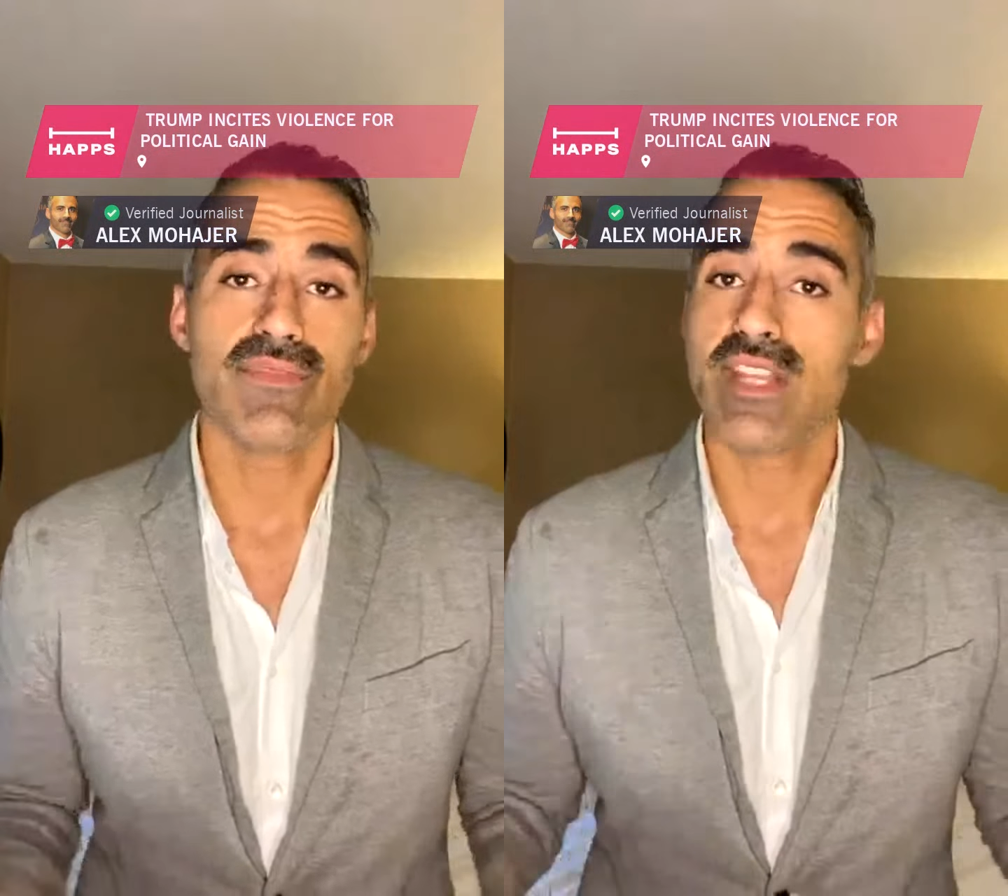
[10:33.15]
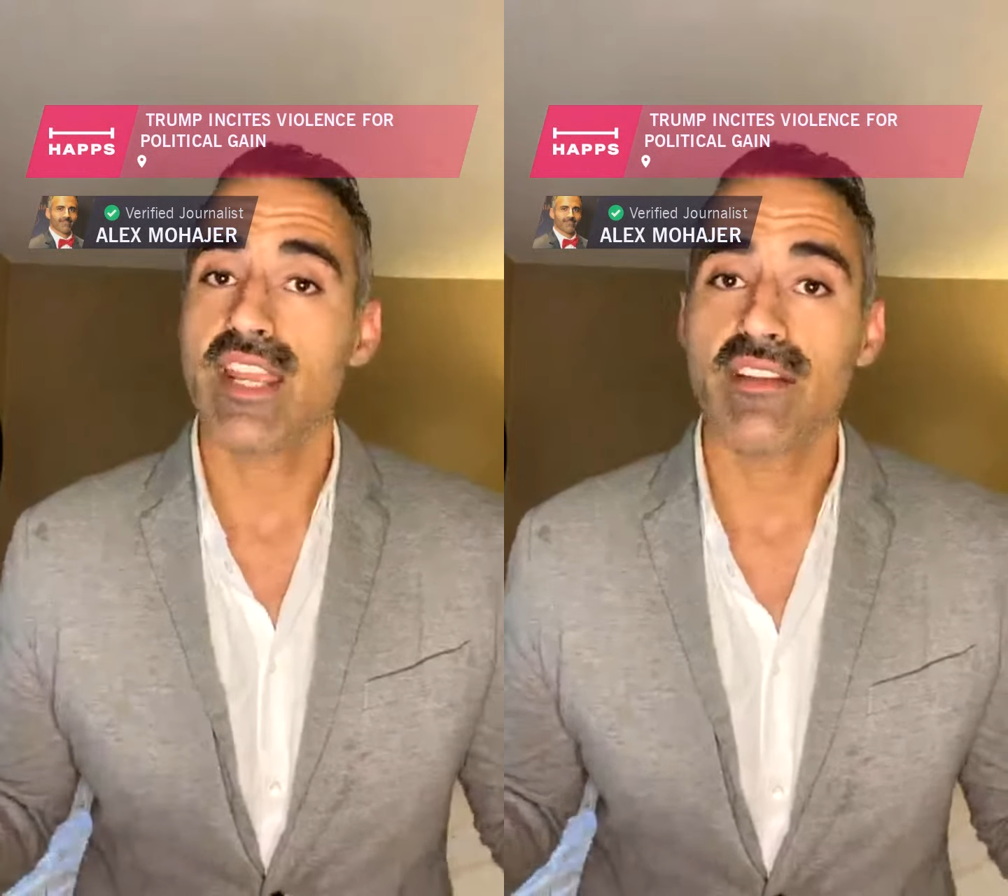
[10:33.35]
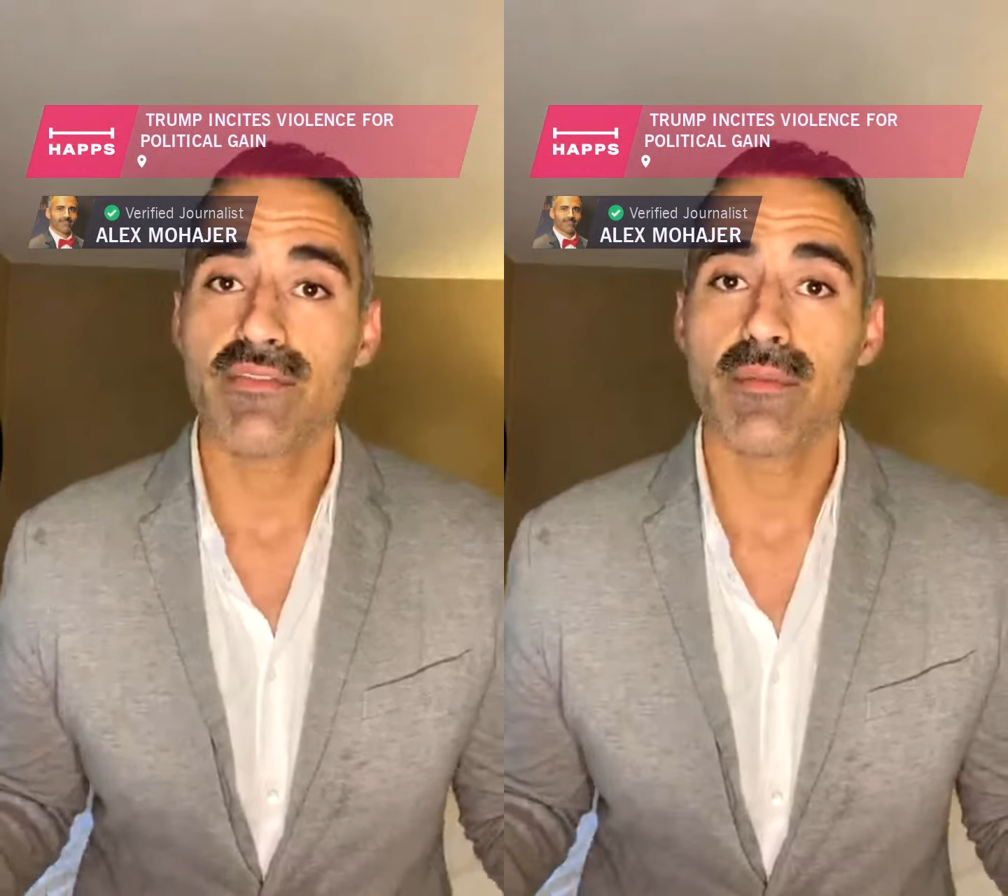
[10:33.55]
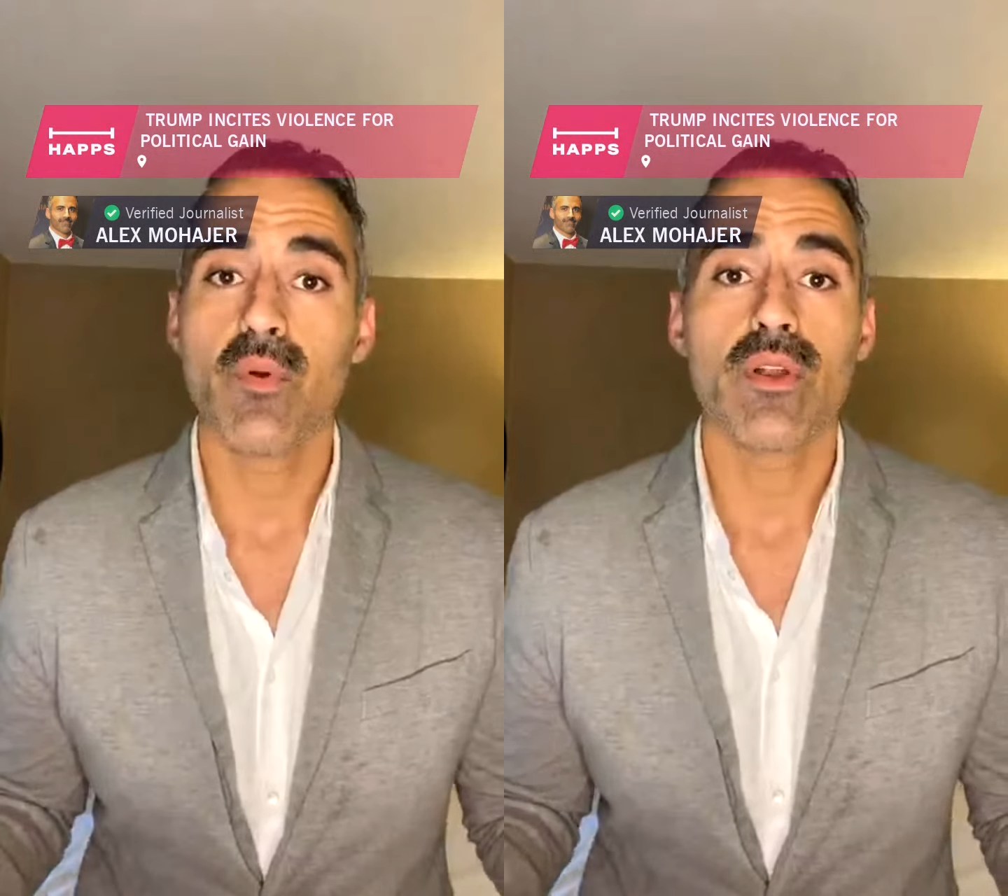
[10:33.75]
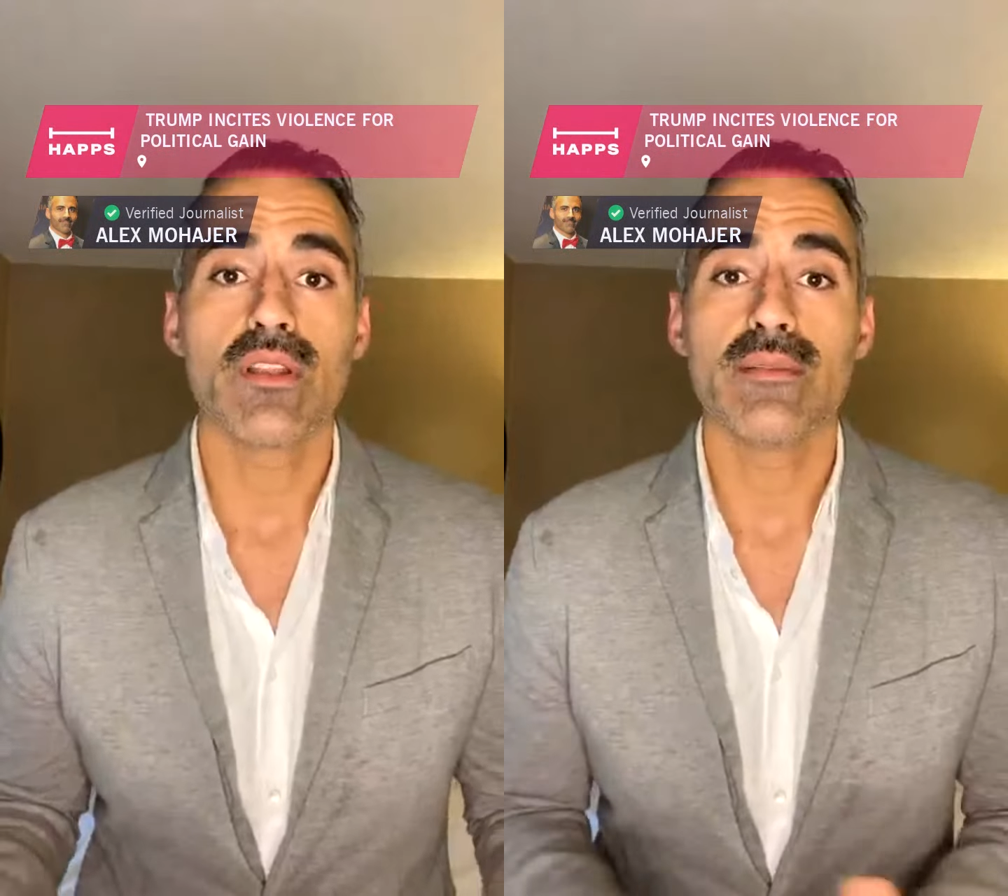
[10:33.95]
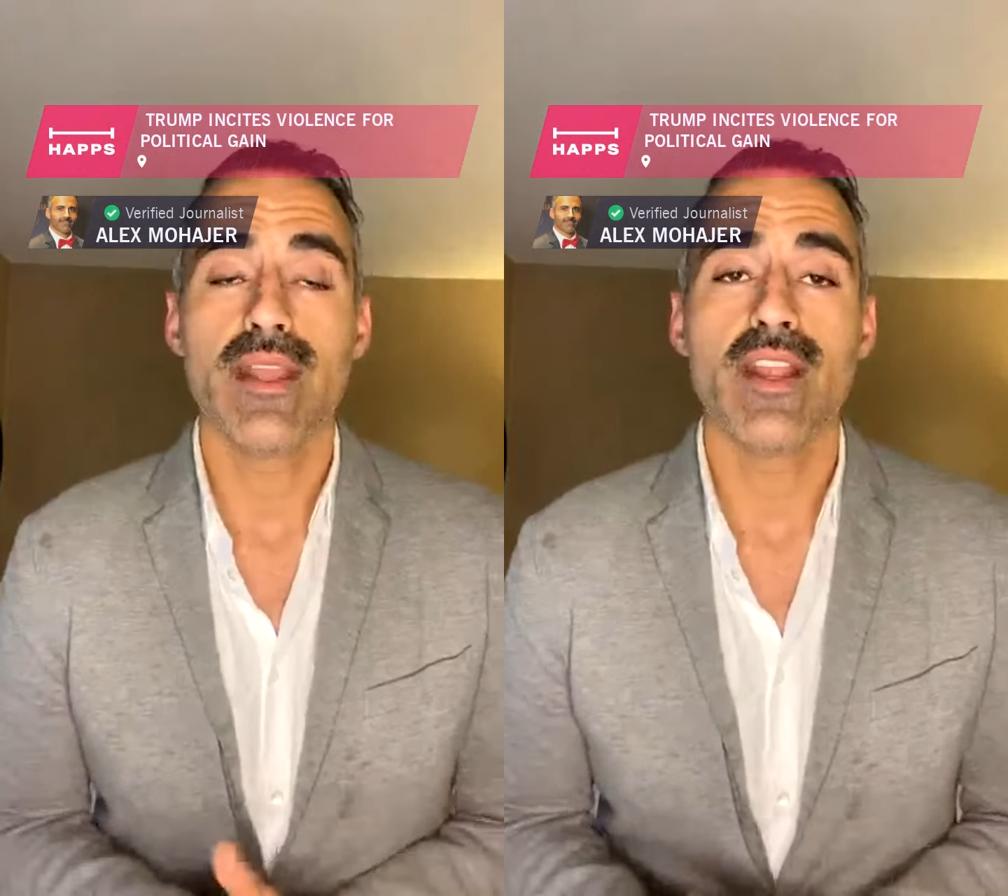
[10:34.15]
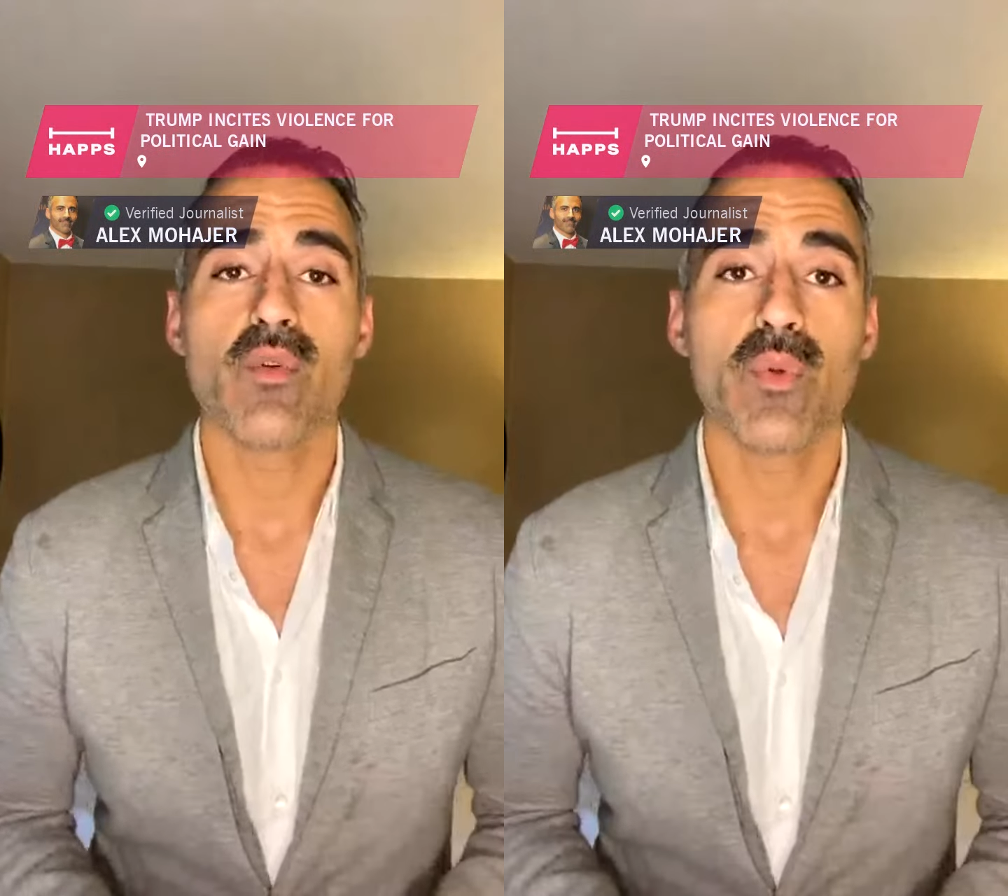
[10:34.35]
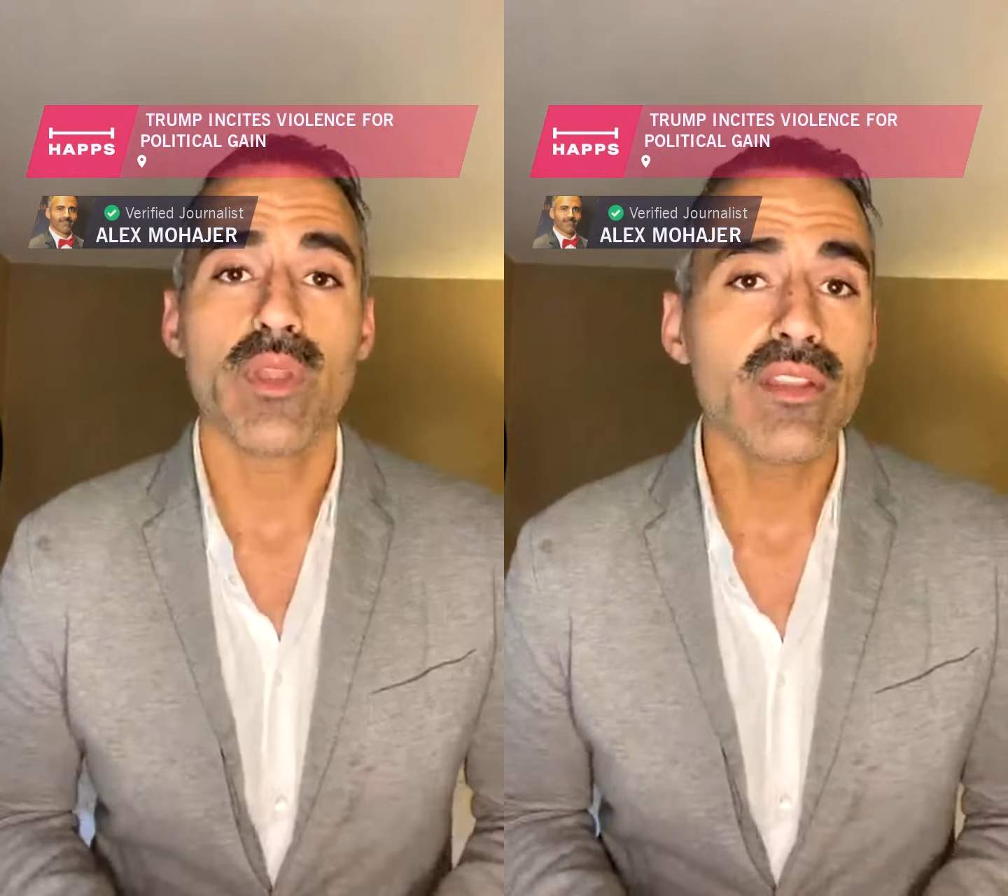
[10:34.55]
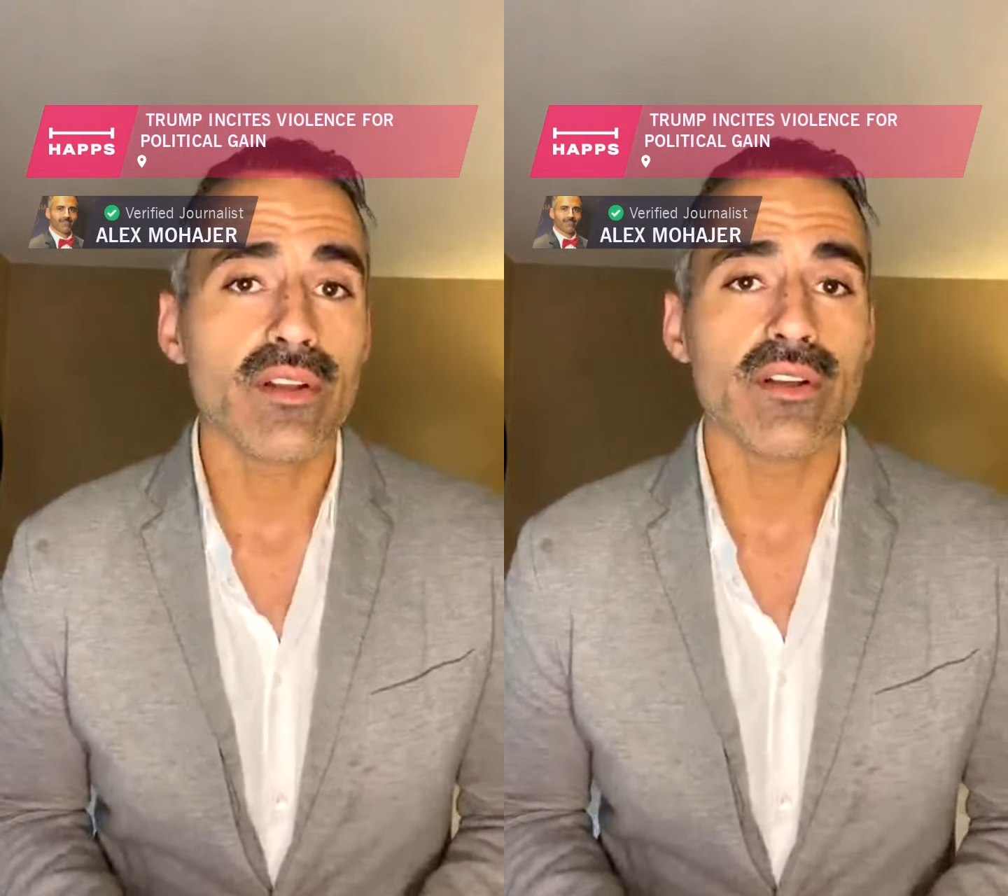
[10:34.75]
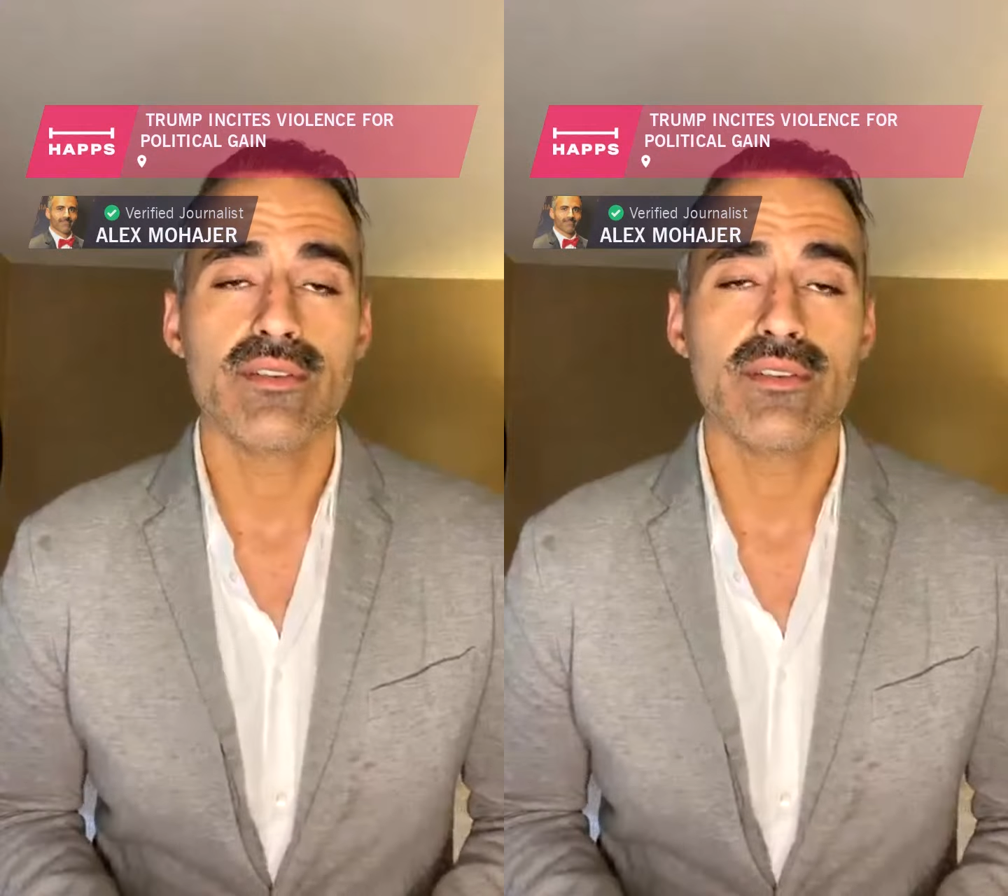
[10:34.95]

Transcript: take it from Portland Mayor Wheeler,